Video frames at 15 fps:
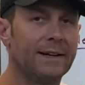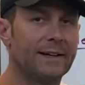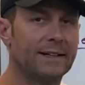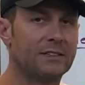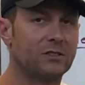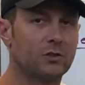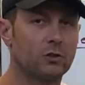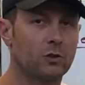
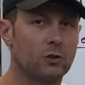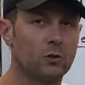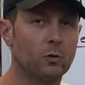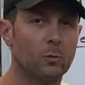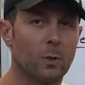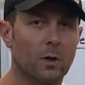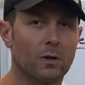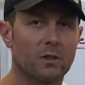it's
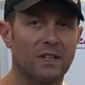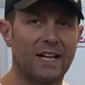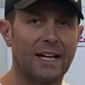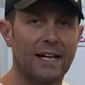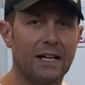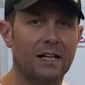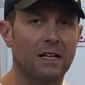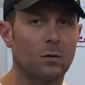two per
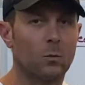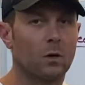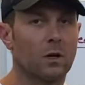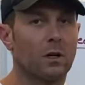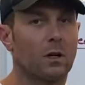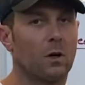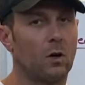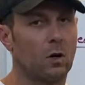leg and we're
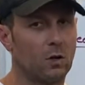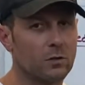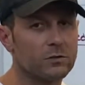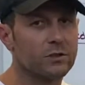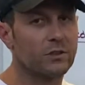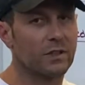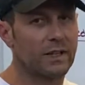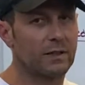gonna
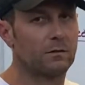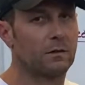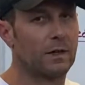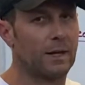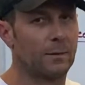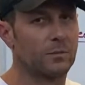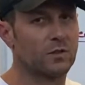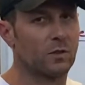alternate reps.